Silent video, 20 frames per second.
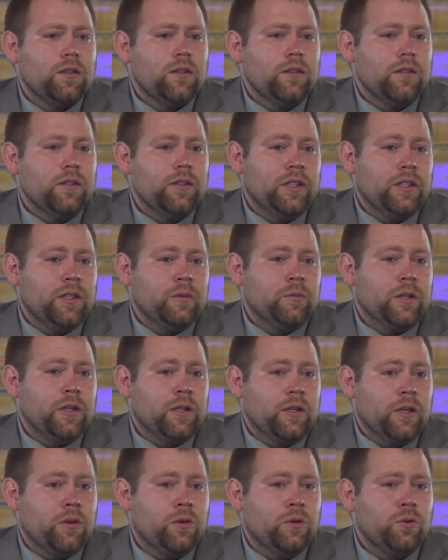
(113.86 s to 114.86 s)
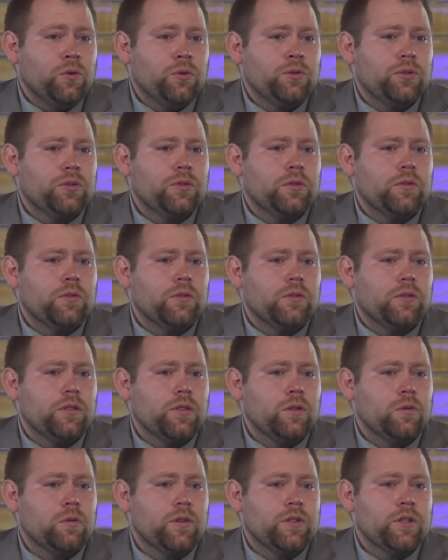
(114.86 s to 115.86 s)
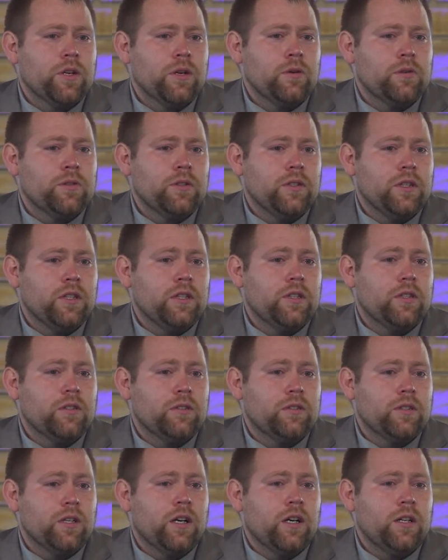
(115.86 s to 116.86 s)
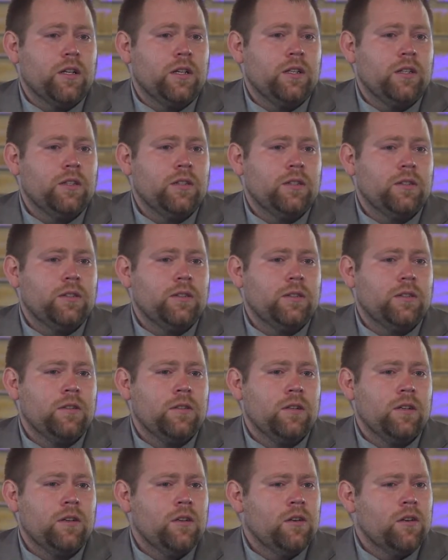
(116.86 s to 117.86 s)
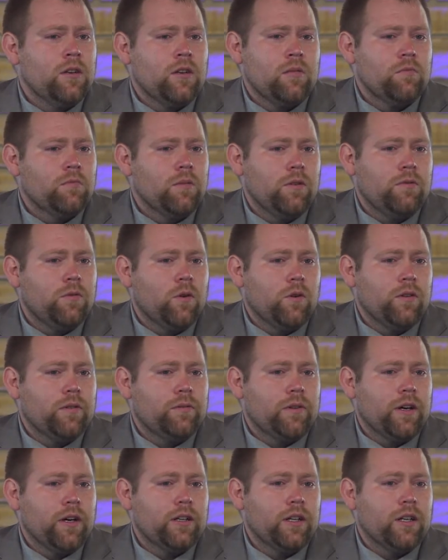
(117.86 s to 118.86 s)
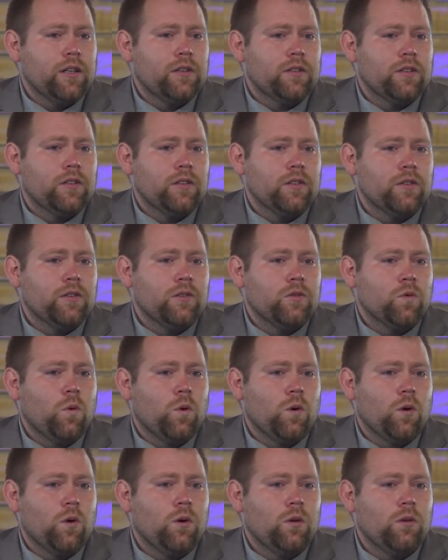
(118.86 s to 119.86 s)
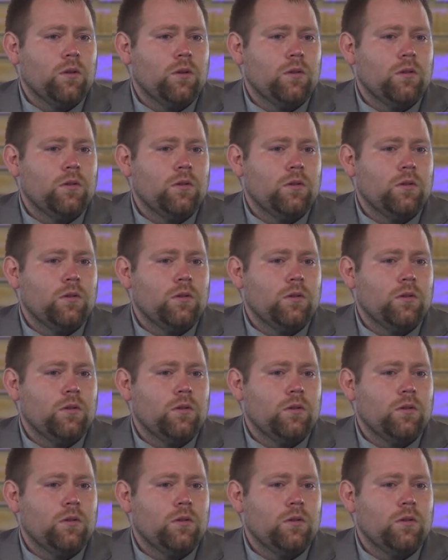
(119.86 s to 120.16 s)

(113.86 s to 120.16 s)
The enemy knows you were chosen in the Son before the foundation of this world.